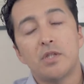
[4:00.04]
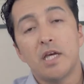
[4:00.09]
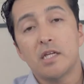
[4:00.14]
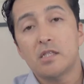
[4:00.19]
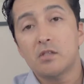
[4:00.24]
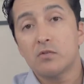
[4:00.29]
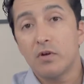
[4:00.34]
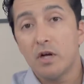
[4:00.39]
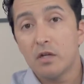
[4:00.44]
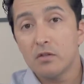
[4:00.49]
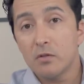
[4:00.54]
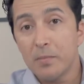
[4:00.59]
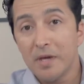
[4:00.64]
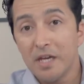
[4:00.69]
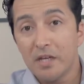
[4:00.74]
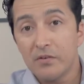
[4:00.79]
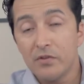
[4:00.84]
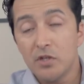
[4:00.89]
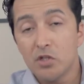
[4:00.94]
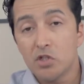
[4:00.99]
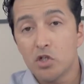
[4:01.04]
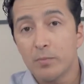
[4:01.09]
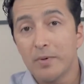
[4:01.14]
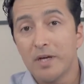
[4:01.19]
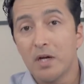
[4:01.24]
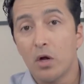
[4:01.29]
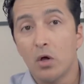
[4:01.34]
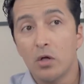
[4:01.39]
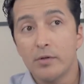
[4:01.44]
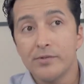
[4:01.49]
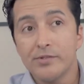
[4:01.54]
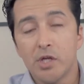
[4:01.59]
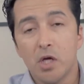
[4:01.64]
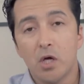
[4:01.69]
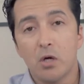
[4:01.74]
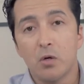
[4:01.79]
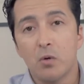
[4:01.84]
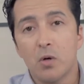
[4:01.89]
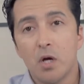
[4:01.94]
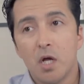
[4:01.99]
that's one of the main features. But
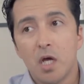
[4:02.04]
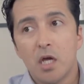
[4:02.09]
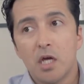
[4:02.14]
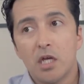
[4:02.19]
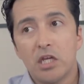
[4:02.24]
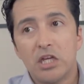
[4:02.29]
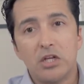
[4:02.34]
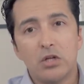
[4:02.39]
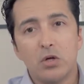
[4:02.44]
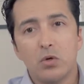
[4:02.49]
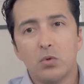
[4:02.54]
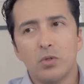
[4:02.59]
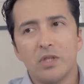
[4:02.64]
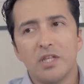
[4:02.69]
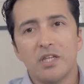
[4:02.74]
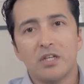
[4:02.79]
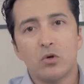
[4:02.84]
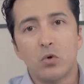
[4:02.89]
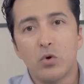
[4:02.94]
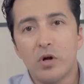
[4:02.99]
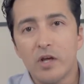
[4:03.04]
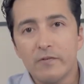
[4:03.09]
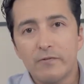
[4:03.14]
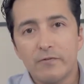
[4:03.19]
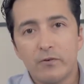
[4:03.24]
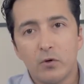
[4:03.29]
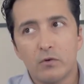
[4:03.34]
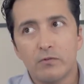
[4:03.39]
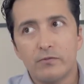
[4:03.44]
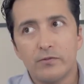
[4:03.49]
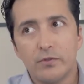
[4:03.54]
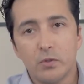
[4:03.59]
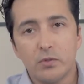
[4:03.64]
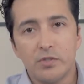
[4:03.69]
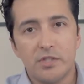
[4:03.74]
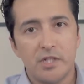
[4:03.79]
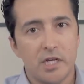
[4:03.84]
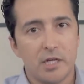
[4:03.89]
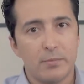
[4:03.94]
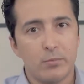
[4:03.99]
also, you don't really crave for
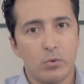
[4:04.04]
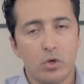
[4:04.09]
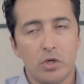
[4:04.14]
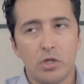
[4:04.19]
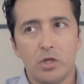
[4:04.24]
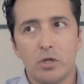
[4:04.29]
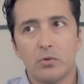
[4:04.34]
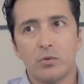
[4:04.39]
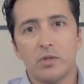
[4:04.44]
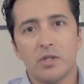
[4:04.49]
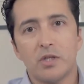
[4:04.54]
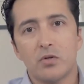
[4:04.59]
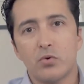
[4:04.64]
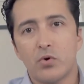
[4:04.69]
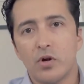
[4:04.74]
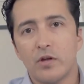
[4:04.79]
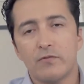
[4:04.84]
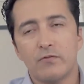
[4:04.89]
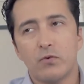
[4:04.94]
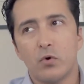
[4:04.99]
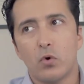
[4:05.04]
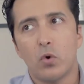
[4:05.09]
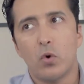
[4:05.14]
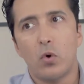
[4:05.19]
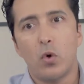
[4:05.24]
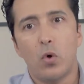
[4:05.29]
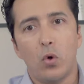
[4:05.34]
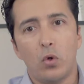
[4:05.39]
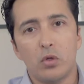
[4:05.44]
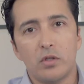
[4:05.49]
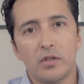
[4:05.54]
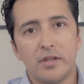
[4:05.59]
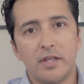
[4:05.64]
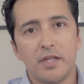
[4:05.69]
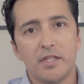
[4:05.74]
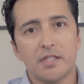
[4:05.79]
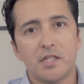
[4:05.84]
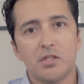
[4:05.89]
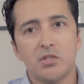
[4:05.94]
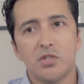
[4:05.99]
foods anymore. You don't really crave for all the
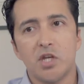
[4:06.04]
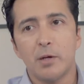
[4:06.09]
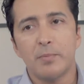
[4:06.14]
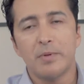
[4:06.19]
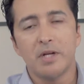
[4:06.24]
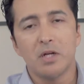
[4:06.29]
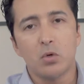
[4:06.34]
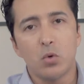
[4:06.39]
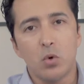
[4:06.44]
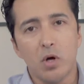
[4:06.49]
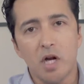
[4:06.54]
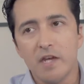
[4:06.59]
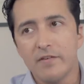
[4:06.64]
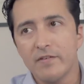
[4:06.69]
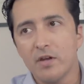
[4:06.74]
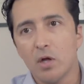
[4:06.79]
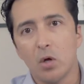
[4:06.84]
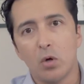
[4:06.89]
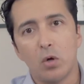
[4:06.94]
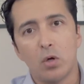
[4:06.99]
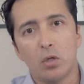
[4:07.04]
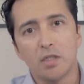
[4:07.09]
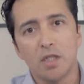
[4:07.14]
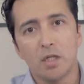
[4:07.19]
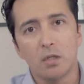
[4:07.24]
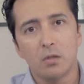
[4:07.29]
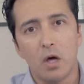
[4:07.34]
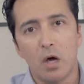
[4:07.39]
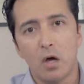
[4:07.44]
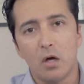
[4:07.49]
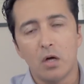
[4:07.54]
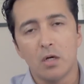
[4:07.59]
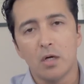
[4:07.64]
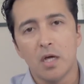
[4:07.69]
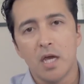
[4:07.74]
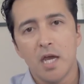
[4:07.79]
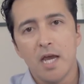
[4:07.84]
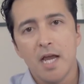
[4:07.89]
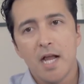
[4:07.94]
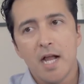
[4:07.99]
things that you have been craving all day
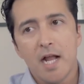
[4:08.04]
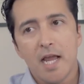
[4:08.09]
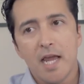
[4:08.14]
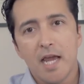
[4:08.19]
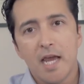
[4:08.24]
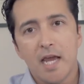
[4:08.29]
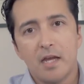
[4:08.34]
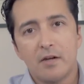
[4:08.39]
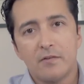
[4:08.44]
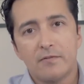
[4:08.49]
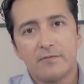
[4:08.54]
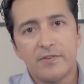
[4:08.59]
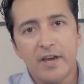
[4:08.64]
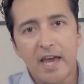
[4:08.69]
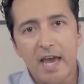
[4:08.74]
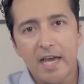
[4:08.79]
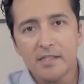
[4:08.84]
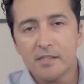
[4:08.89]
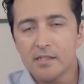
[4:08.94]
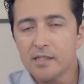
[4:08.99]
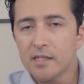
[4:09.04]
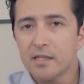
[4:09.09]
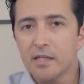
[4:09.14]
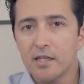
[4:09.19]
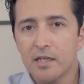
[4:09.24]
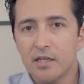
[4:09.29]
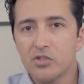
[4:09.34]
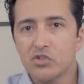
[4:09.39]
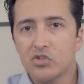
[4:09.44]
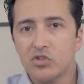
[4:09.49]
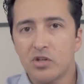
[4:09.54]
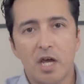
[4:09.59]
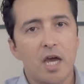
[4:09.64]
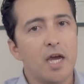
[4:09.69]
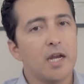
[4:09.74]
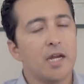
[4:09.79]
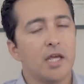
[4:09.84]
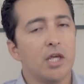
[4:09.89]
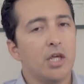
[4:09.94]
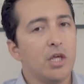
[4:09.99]
long. And fasting is
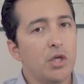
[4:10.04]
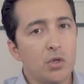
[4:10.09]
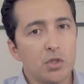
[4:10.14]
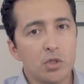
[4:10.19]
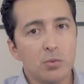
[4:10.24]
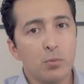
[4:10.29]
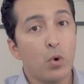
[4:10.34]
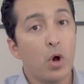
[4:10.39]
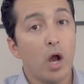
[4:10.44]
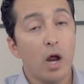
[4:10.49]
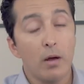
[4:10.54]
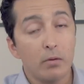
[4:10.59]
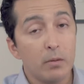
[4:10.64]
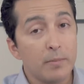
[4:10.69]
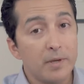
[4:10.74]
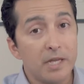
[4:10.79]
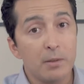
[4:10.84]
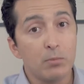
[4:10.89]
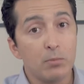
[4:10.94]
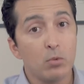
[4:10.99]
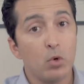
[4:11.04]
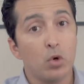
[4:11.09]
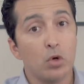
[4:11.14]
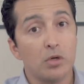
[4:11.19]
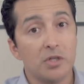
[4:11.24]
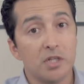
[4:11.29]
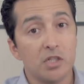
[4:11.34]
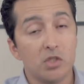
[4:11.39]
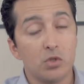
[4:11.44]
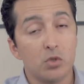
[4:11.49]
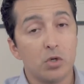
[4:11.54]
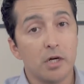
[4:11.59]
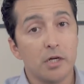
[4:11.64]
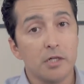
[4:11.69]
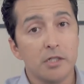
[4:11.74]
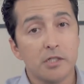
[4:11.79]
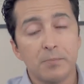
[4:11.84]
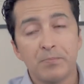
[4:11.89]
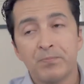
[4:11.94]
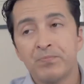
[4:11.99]
not a huge problem anymore on these
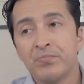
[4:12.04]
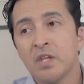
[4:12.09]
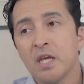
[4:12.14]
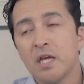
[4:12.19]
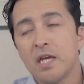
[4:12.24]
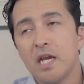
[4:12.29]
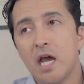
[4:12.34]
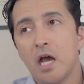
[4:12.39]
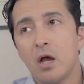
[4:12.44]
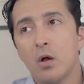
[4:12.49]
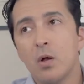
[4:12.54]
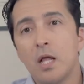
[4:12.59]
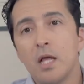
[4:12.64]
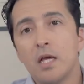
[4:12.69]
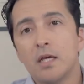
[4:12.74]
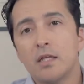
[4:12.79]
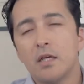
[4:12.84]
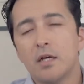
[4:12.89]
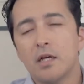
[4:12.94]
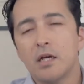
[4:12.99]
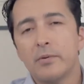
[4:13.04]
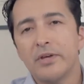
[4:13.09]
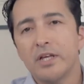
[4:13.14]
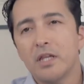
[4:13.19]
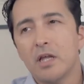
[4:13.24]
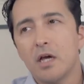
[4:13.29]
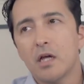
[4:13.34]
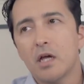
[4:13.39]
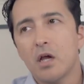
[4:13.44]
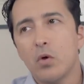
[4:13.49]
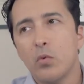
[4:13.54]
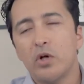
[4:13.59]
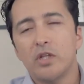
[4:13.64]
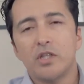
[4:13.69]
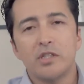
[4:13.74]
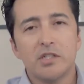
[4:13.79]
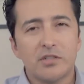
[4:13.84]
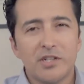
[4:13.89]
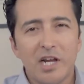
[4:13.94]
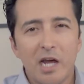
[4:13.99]
drugs. Now, you're going to be like, well,
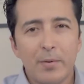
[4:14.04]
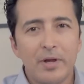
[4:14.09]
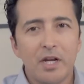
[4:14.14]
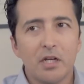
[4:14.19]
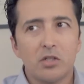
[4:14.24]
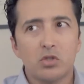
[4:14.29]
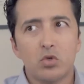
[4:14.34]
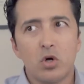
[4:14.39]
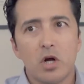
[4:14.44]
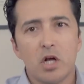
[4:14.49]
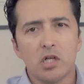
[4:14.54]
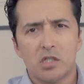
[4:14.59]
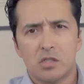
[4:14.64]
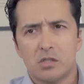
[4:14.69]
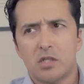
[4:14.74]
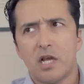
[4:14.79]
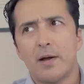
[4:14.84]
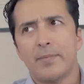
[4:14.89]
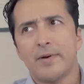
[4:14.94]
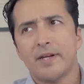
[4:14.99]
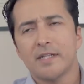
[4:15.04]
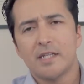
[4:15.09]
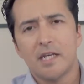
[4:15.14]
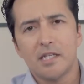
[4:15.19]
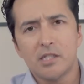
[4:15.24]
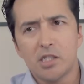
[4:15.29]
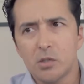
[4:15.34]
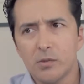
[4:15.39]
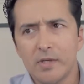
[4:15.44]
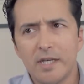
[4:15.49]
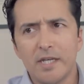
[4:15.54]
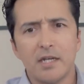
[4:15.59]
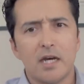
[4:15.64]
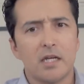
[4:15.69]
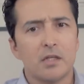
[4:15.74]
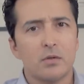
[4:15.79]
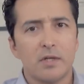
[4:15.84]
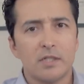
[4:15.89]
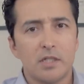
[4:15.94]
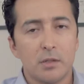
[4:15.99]
these are diabetic drugs. Diabetics has to eat,
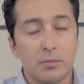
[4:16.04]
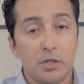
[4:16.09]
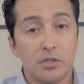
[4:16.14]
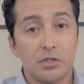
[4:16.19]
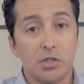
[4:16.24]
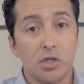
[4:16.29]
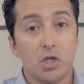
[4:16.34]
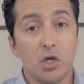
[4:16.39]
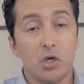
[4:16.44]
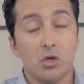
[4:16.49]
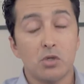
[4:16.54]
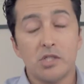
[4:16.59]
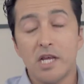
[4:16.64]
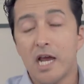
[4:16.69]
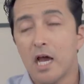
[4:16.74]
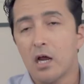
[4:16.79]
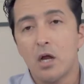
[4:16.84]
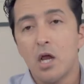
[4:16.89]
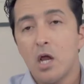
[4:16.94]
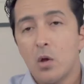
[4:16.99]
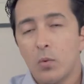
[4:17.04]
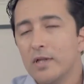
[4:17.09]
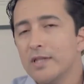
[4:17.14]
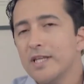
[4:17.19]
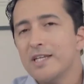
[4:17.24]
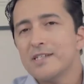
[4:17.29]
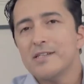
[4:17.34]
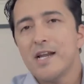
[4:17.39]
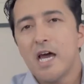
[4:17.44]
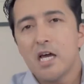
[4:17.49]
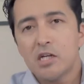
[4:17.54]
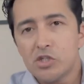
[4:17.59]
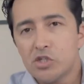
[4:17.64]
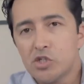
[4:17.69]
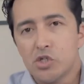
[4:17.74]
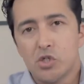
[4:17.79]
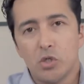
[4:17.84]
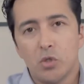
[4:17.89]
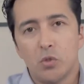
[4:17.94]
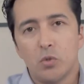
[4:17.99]
otherwise their blood sugar goes down. Well, that's not
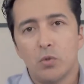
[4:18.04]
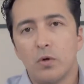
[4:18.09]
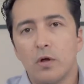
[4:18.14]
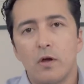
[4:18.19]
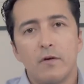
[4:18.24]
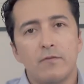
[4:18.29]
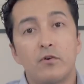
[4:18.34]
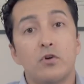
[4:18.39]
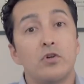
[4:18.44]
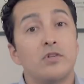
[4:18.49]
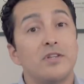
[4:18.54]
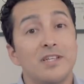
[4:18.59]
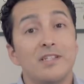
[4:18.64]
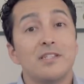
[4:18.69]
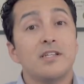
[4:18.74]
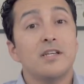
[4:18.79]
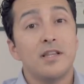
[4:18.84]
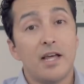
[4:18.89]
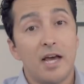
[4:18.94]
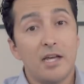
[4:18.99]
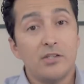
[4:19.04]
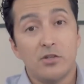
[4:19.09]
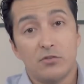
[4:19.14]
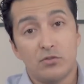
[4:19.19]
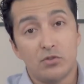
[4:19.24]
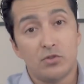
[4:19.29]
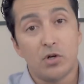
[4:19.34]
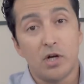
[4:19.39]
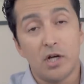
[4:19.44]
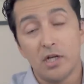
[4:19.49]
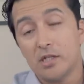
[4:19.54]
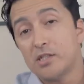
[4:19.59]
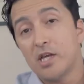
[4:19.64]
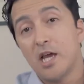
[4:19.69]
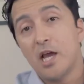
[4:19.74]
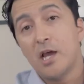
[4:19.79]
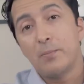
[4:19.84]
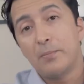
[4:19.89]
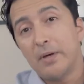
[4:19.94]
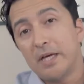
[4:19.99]
true for this class of drugs.
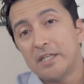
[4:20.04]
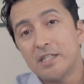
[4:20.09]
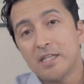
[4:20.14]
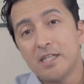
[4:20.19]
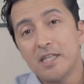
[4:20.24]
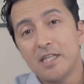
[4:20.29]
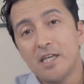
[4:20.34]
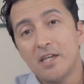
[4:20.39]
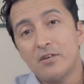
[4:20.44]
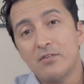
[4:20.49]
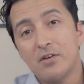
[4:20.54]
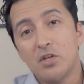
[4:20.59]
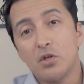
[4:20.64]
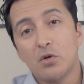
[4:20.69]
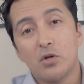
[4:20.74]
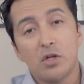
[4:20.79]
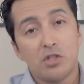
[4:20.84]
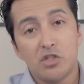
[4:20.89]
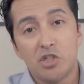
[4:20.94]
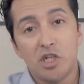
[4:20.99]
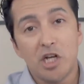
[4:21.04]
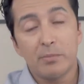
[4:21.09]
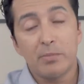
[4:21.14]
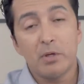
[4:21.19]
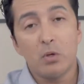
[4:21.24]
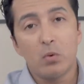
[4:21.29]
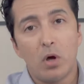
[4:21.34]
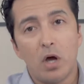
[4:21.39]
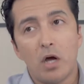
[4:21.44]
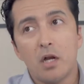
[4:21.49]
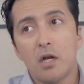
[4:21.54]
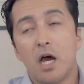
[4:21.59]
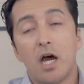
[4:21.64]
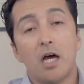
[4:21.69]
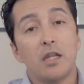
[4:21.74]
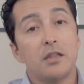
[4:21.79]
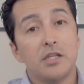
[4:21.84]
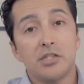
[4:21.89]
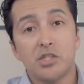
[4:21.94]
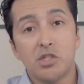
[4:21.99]
Basically, when you're on a GLP-1,
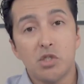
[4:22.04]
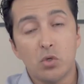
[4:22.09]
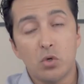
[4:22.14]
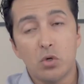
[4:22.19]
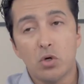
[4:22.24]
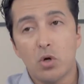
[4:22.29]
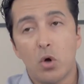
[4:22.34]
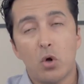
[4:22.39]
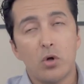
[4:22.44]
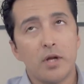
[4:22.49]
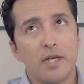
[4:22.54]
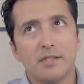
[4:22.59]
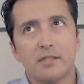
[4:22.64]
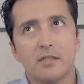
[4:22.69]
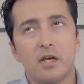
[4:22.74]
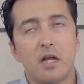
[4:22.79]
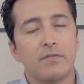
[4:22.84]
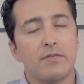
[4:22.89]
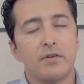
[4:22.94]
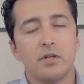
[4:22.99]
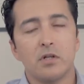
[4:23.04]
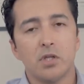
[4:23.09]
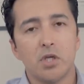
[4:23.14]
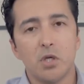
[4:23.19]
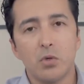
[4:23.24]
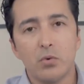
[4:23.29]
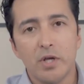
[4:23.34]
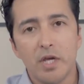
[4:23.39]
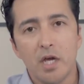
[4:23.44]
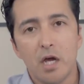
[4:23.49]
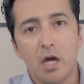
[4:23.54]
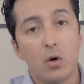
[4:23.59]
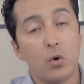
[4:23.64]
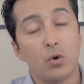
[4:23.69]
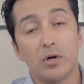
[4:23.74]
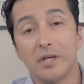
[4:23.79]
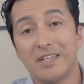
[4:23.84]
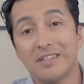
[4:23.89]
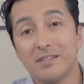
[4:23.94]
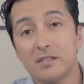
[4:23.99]
unless you're on a sulfonylurea
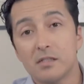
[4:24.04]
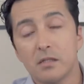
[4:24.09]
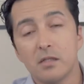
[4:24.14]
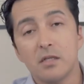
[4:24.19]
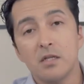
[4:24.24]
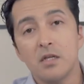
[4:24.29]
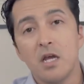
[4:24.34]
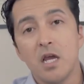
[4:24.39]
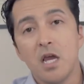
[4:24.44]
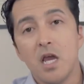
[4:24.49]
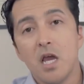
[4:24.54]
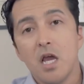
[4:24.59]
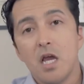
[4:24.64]
or insulin,